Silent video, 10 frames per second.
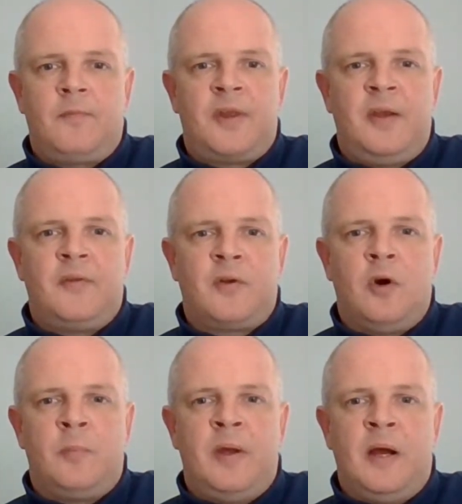things had
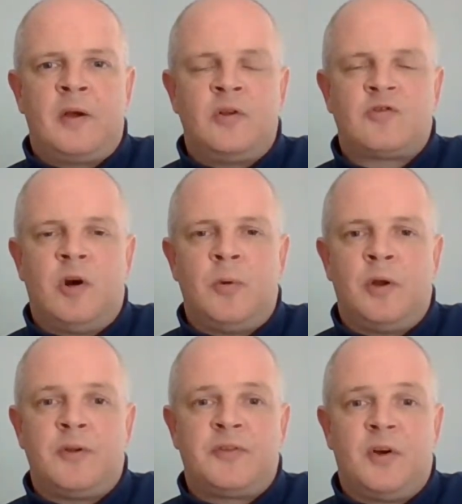got a bit out of control, and
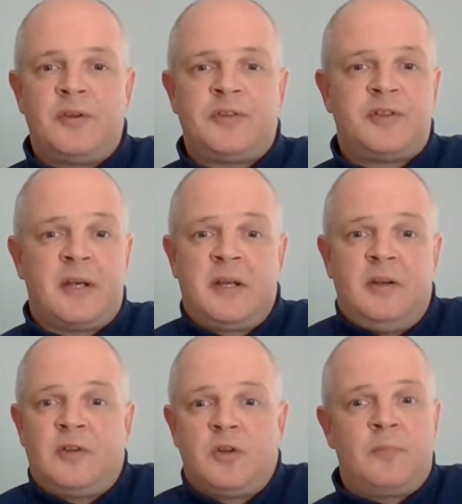I decided to jack
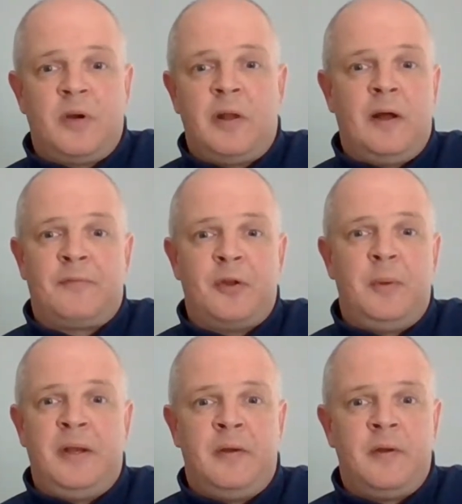in the job that I loved
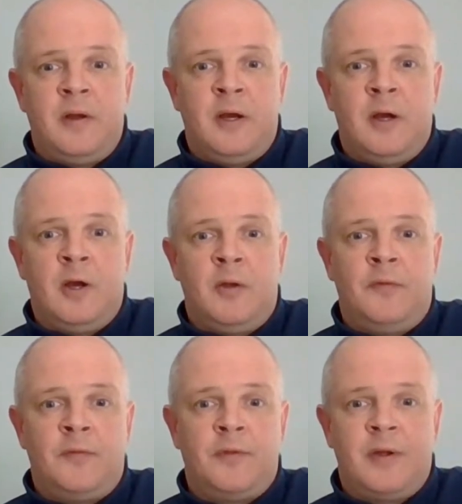doing
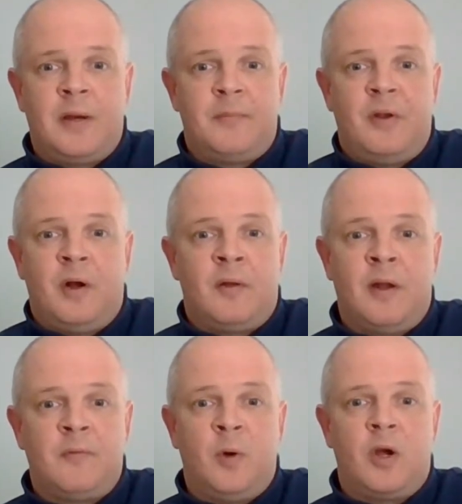and the company that I
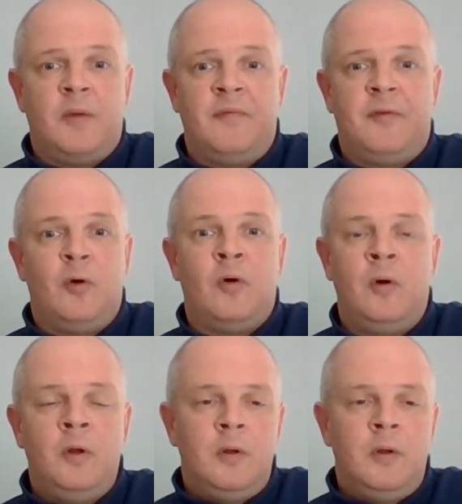love working for.